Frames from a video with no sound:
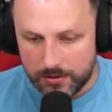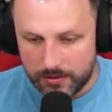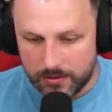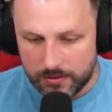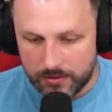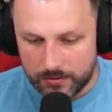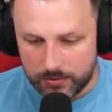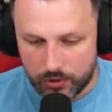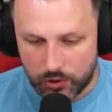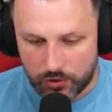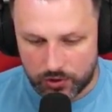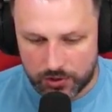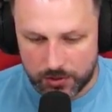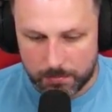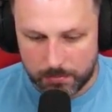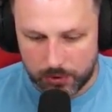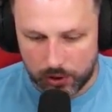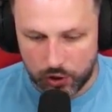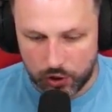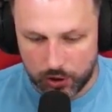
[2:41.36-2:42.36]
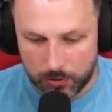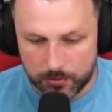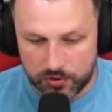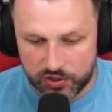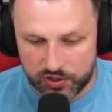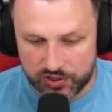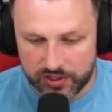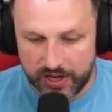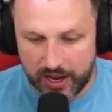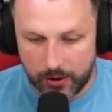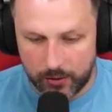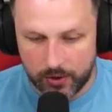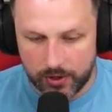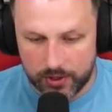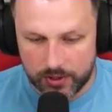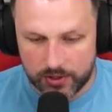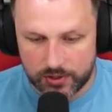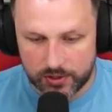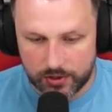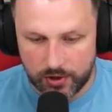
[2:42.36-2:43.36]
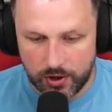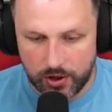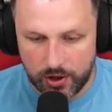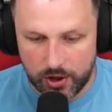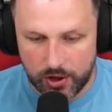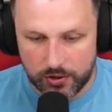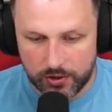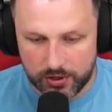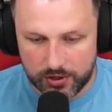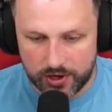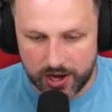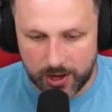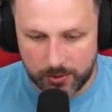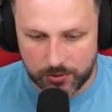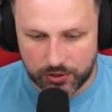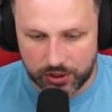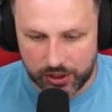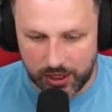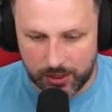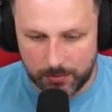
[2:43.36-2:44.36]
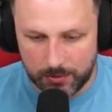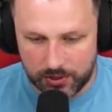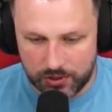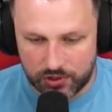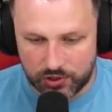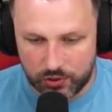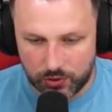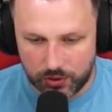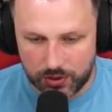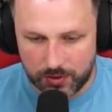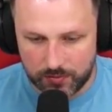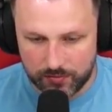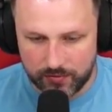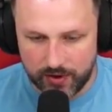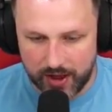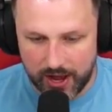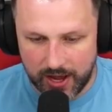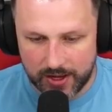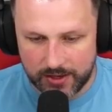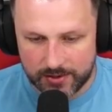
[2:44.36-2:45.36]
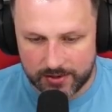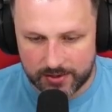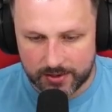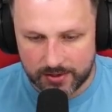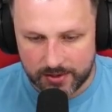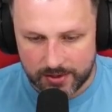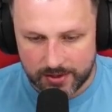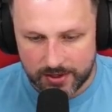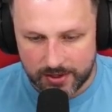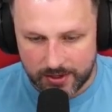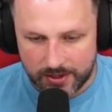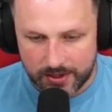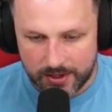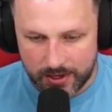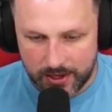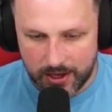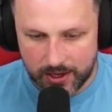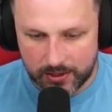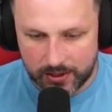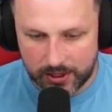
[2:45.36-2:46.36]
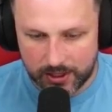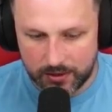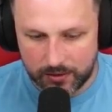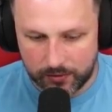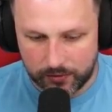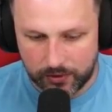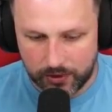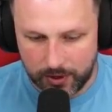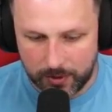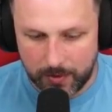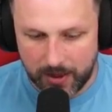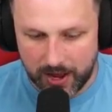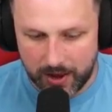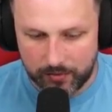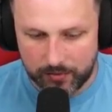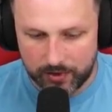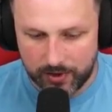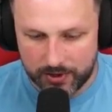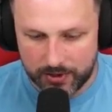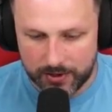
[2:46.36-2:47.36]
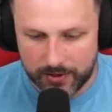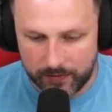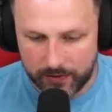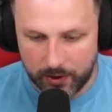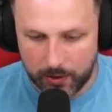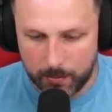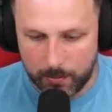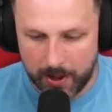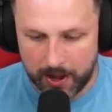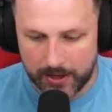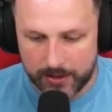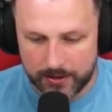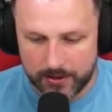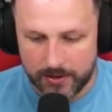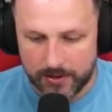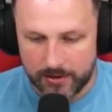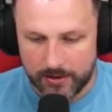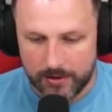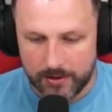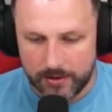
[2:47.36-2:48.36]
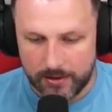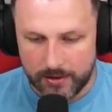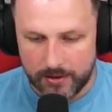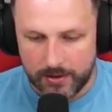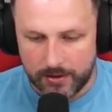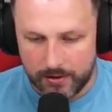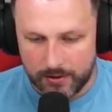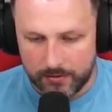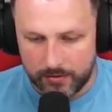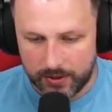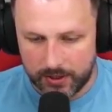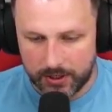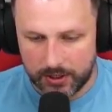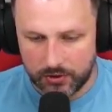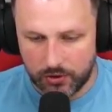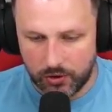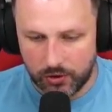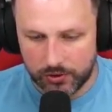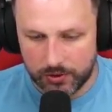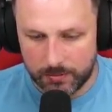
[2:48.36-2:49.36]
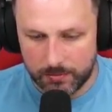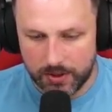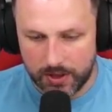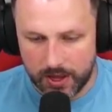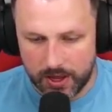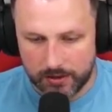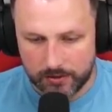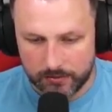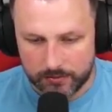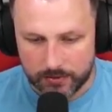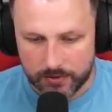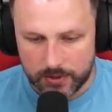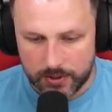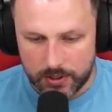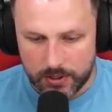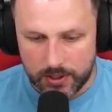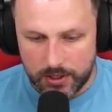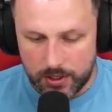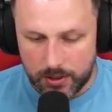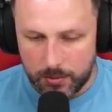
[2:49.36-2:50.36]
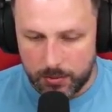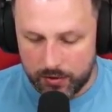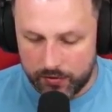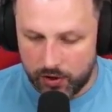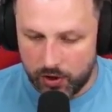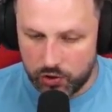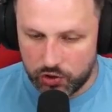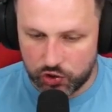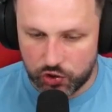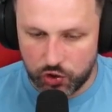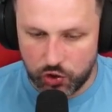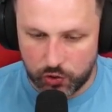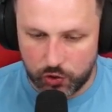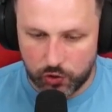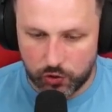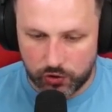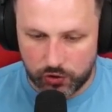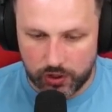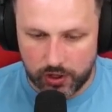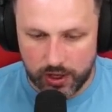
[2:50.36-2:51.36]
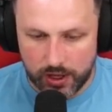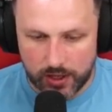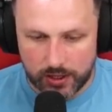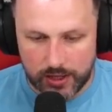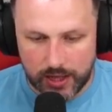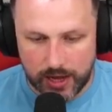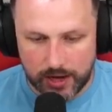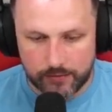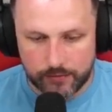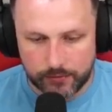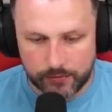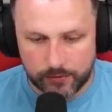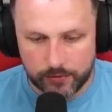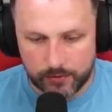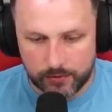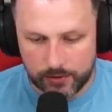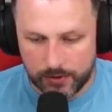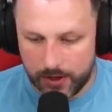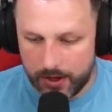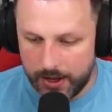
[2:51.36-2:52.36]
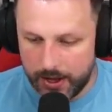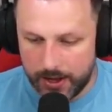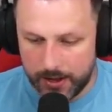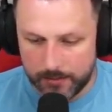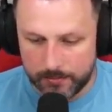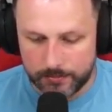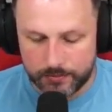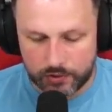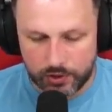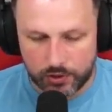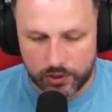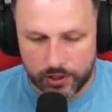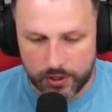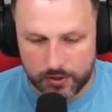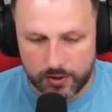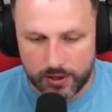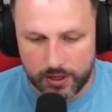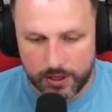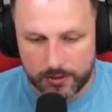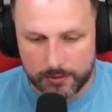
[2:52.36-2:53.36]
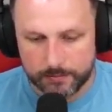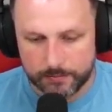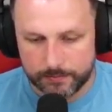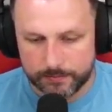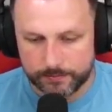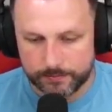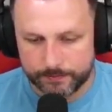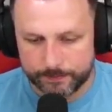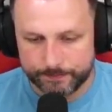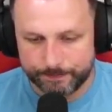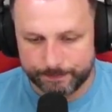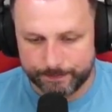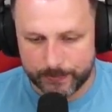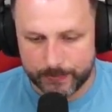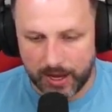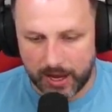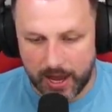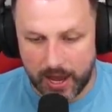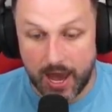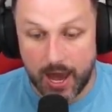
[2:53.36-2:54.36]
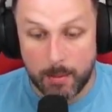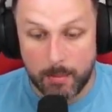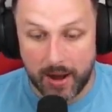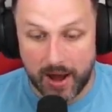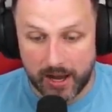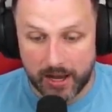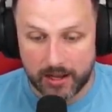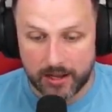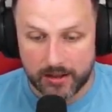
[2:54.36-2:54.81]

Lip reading: Toxic blooms, snouters. Oh, the groundskeeper is stuck in vines. I'll let you free, my friend. I felt bad if I ignored him there. But I've also got the the airbag.